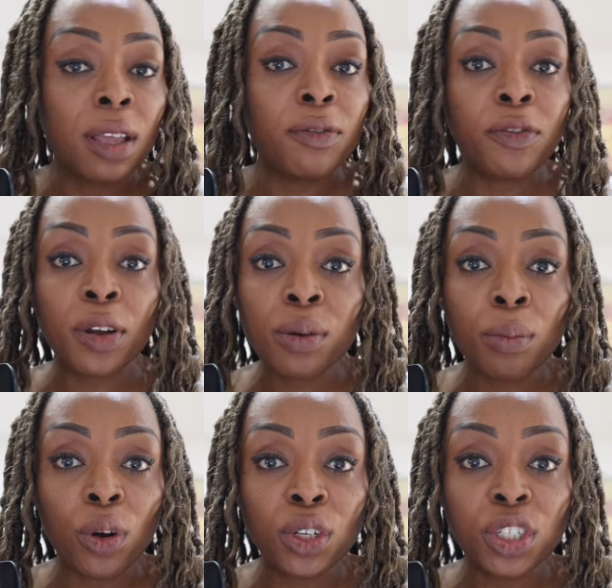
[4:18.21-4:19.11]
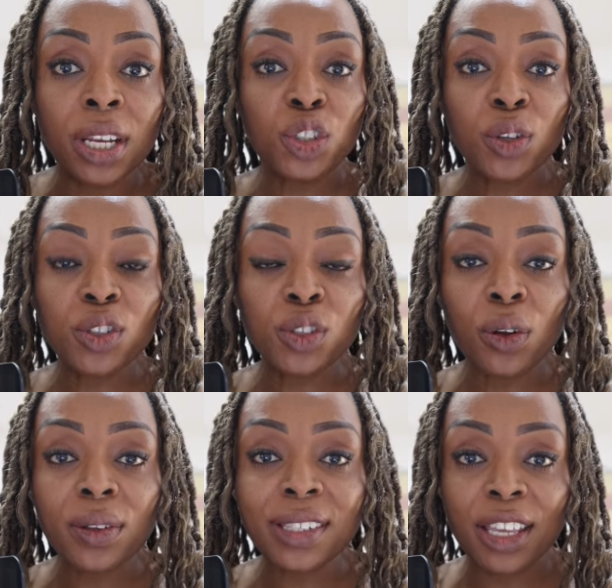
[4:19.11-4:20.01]
very much just
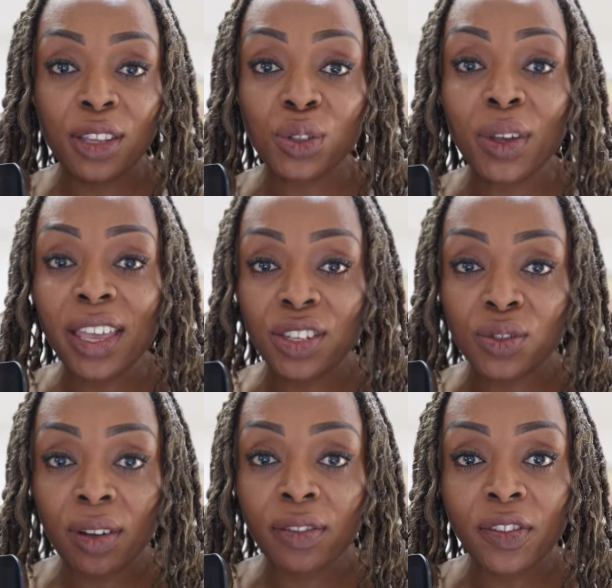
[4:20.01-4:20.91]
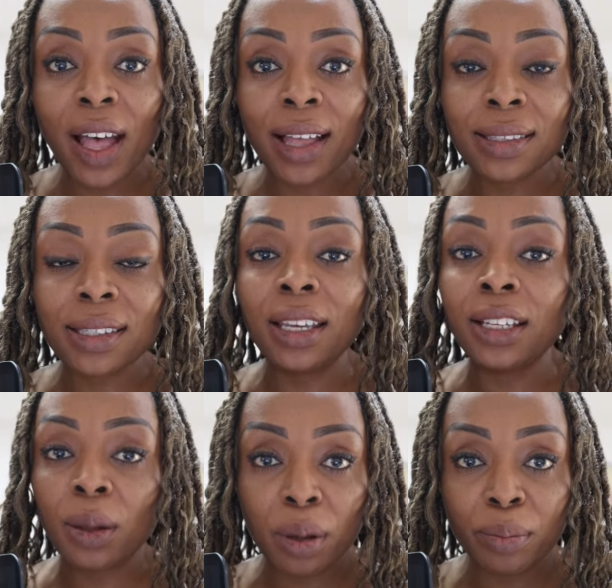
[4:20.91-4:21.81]
turns into extra fat
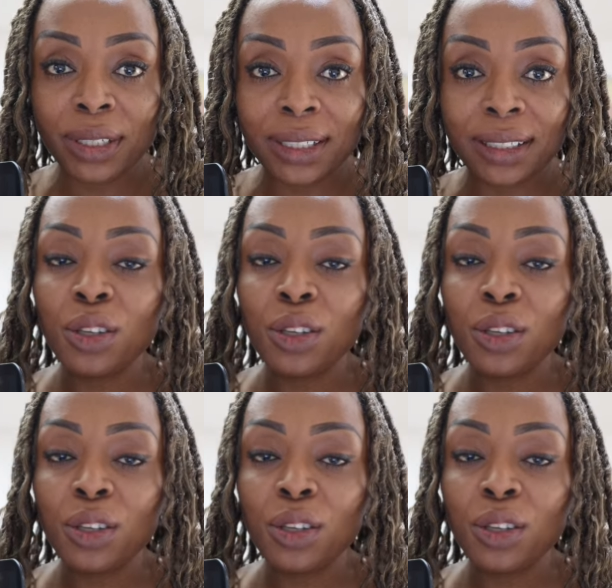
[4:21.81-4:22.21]
in our body.